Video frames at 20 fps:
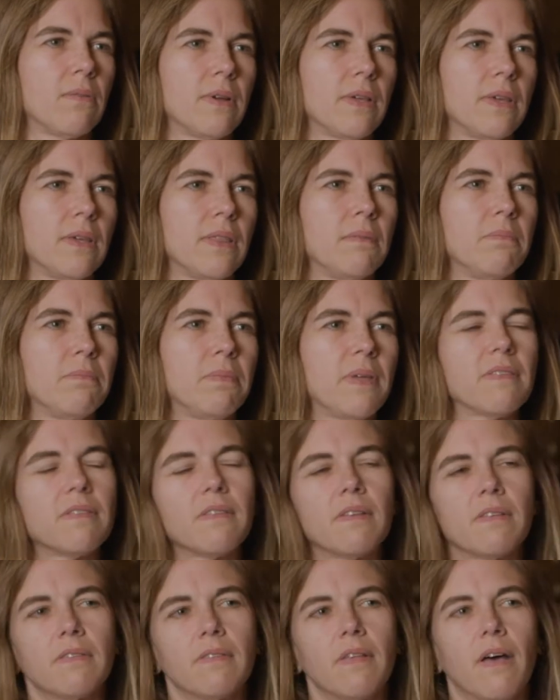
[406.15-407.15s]
really the
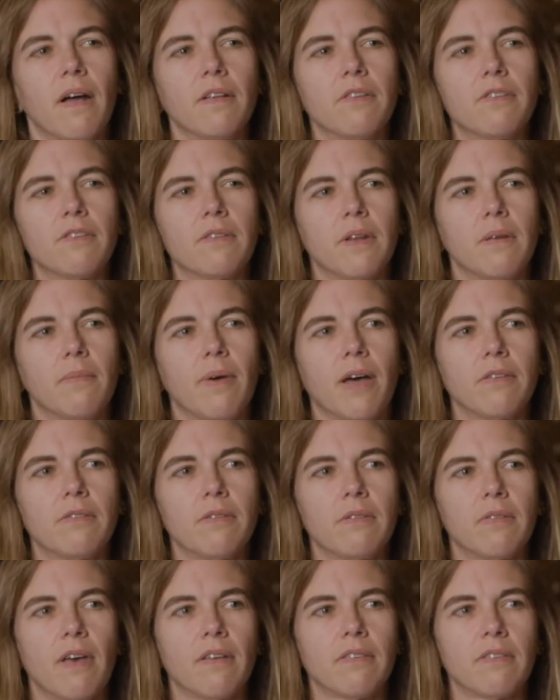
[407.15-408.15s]
business launched in about
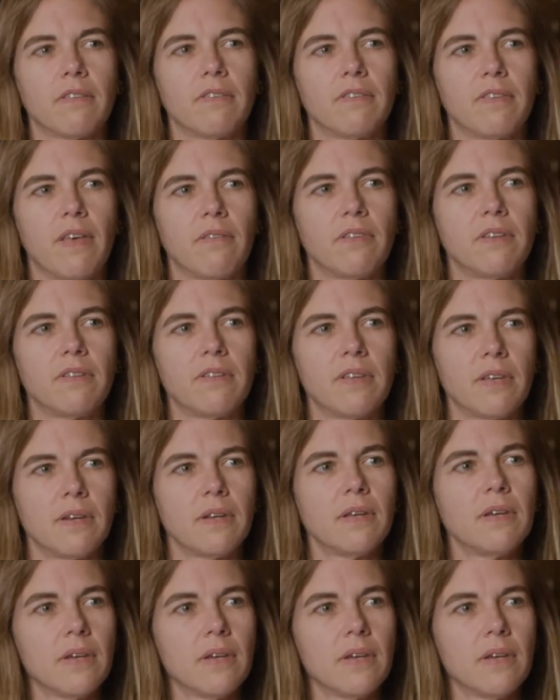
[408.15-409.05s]
2017.